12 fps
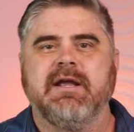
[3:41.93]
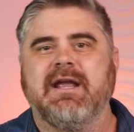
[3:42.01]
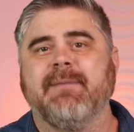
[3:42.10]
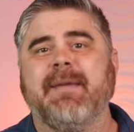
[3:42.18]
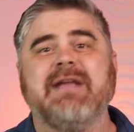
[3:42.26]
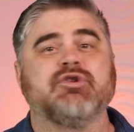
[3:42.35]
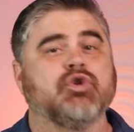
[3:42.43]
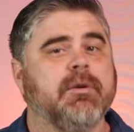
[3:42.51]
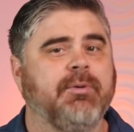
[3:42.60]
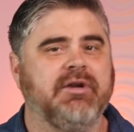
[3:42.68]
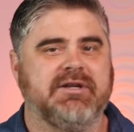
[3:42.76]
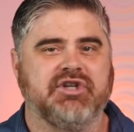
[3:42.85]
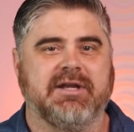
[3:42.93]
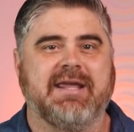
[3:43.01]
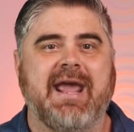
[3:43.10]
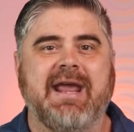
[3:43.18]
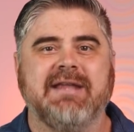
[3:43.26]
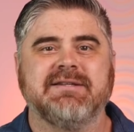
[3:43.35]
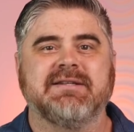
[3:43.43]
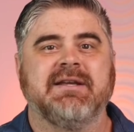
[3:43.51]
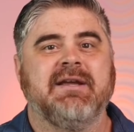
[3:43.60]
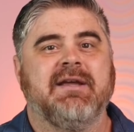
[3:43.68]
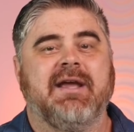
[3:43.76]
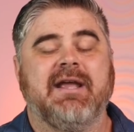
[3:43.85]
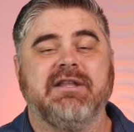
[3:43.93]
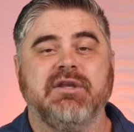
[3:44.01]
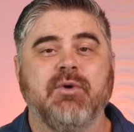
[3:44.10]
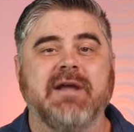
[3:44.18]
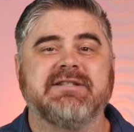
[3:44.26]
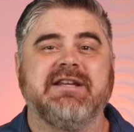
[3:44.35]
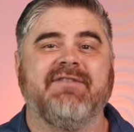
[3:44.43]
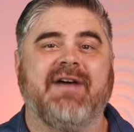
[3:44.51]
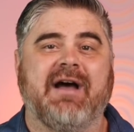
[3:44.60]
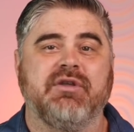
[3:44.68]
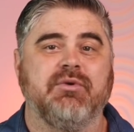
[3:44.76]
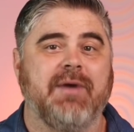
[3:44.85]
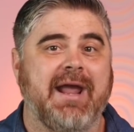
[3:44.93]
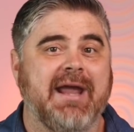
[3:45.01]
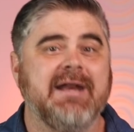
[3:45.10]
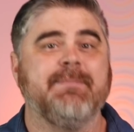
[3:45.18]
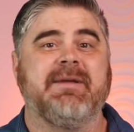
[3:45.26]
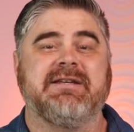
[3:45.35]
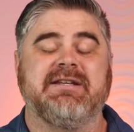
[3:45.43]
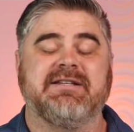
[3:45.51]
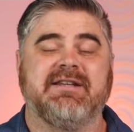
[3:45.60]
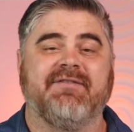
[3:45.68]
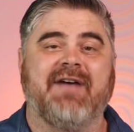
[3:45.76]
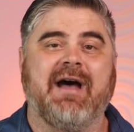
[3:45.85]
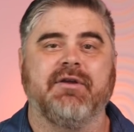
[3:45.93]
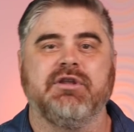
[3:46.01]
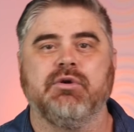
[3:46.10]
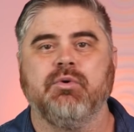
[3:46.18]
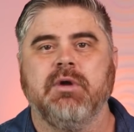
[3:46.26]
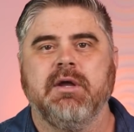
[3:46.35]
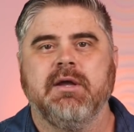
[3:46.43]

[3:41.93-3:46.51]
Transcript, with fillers: It made triple digit gains in USD value and in BTC value,